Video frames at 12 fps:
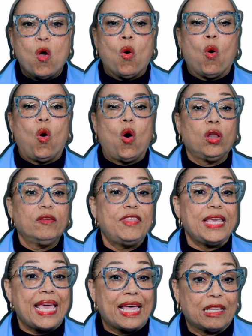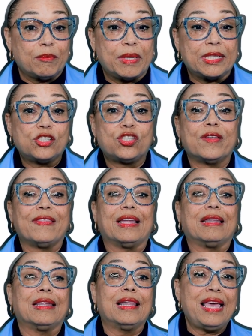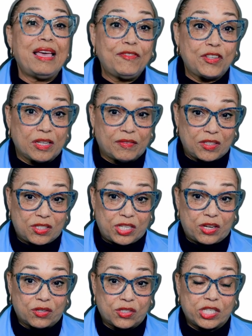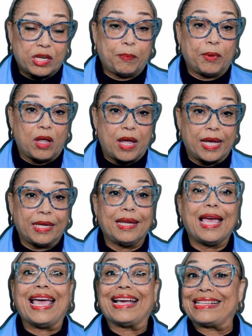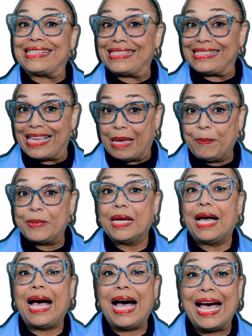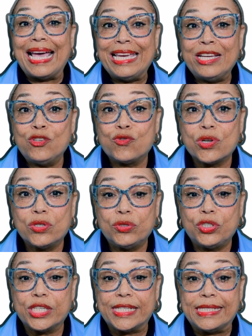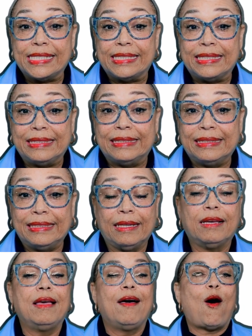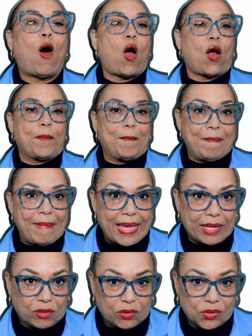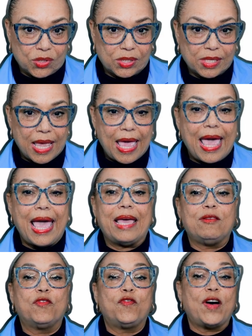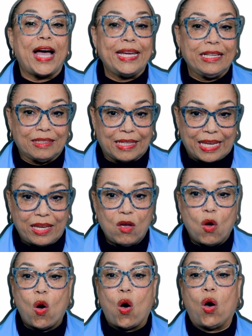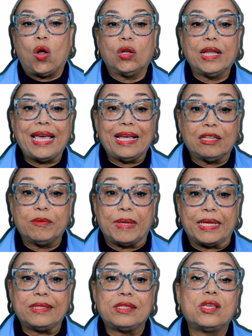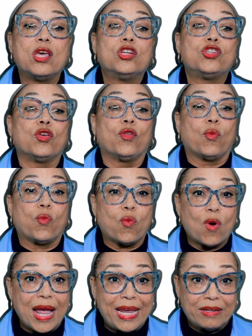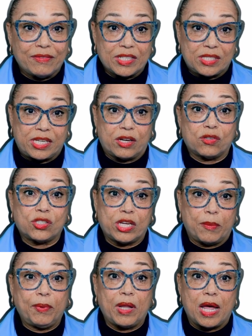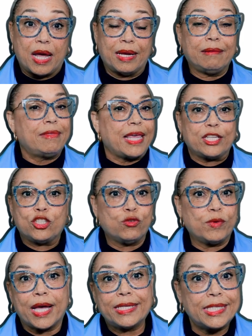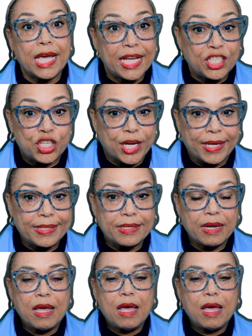All of the elements to the left of the stair-step line, except hydrogen, are metals. And finally, all elements to the right of the stair-step line that do not touch it,